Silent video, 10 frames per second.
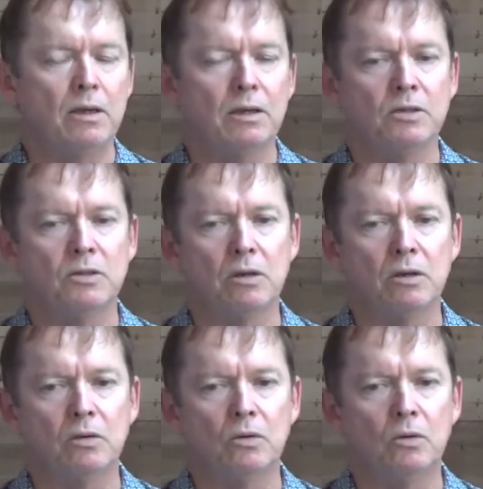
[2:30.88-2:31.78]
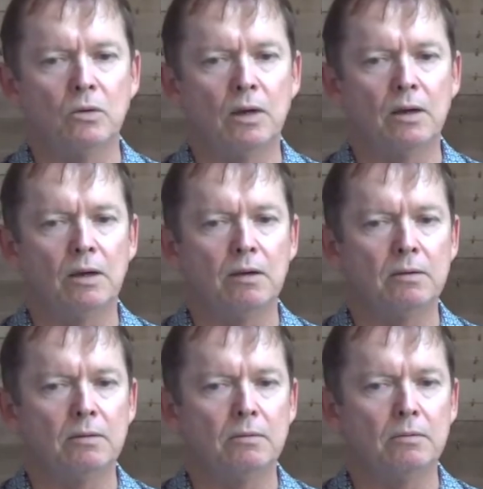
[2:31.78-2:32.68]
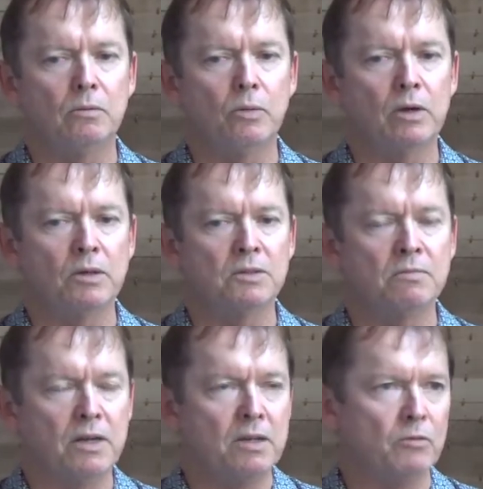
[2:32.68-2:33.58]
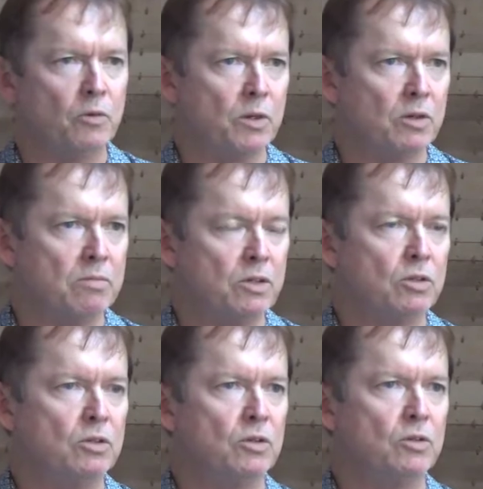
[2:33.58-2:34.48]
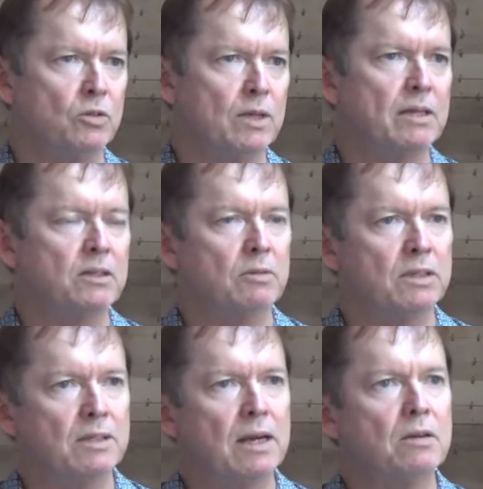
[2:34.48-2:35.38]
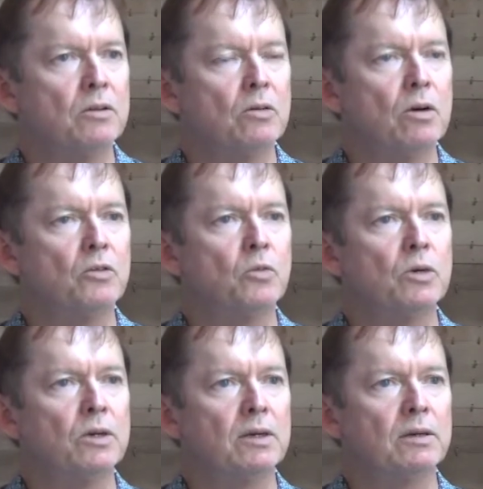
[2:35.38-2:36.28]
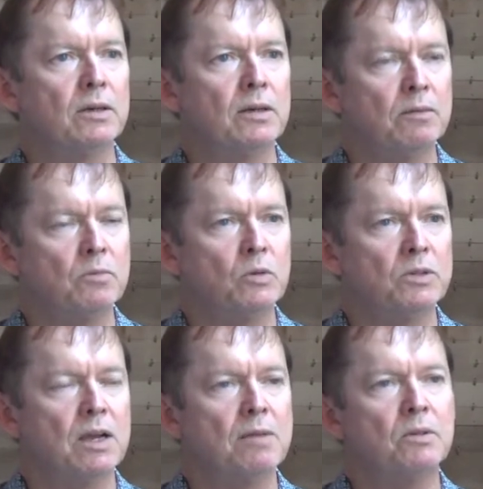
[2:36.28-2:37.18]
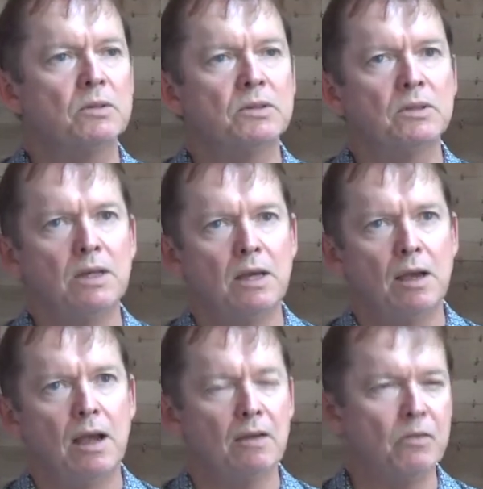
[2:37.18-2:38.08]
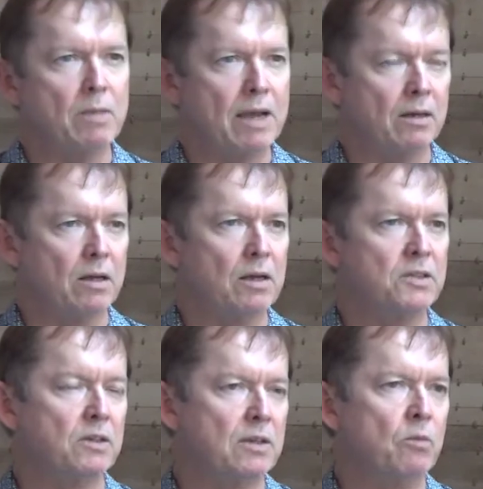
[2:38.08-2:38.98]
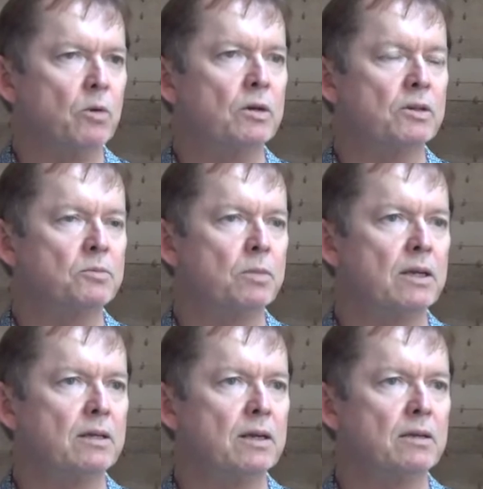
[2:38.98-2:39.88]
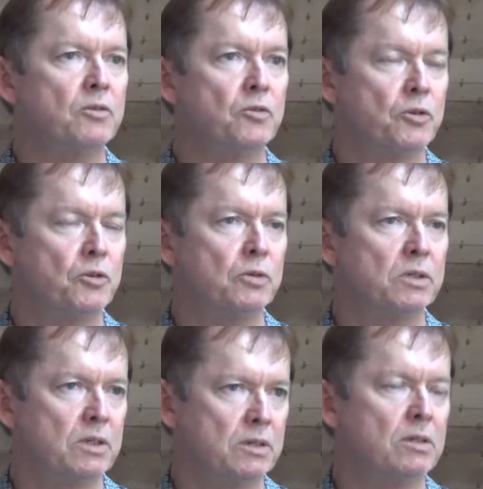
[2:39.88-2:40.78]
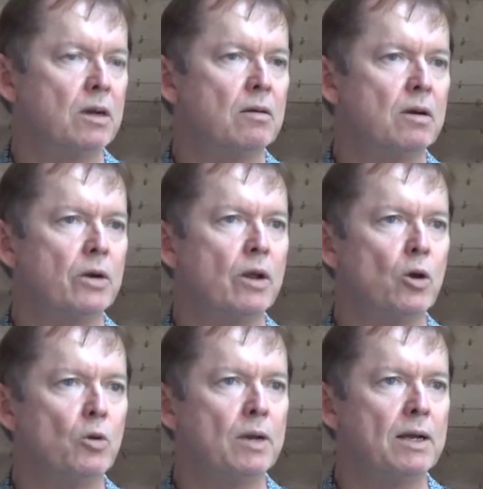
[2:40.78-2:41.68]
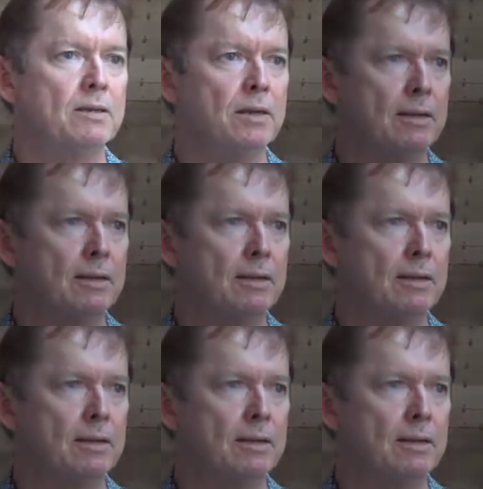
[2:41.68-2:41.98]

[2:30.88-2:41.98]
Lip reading: And so we got some funding from the Commission to do that, to extend the growth work, collect more samples, have them analysed, and that work is being done through CSIRO in Hobart.